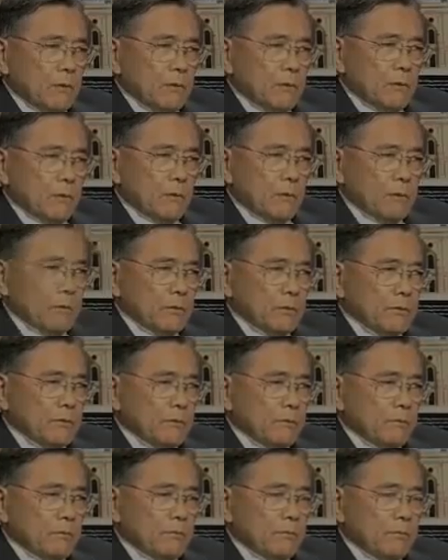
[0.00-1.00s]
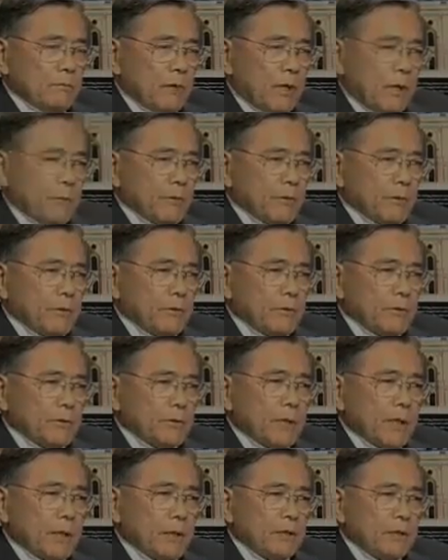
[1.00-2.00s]
to those
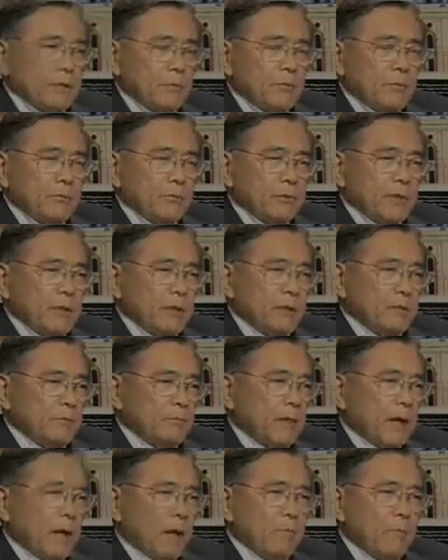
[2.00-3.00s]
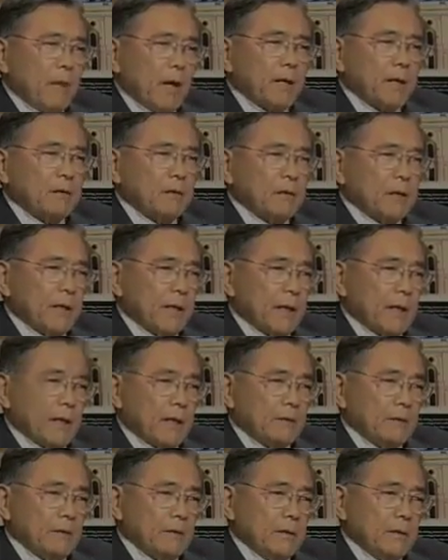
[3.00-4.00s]
barbecues that Tip O'Neill and Bob Michael
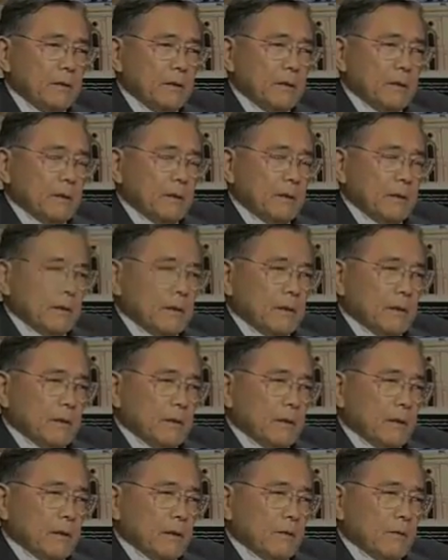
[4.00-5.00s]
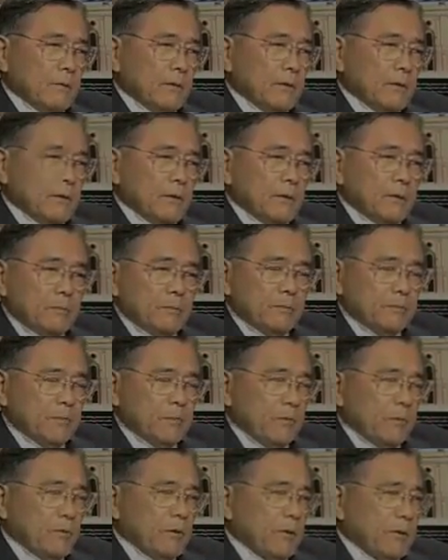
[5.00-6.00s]
had, and with a
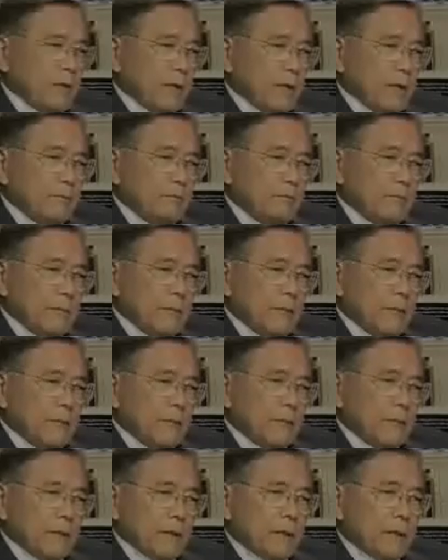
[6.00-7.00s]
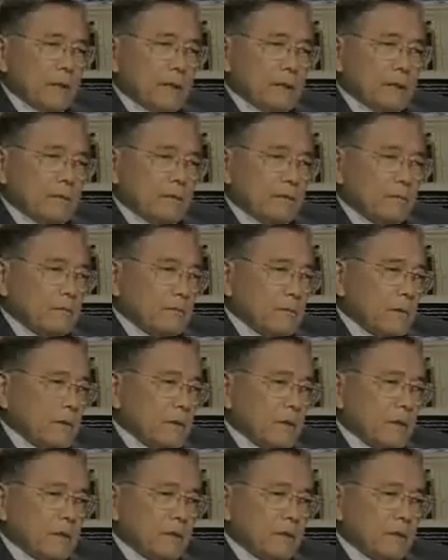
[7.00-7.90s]
poker game, and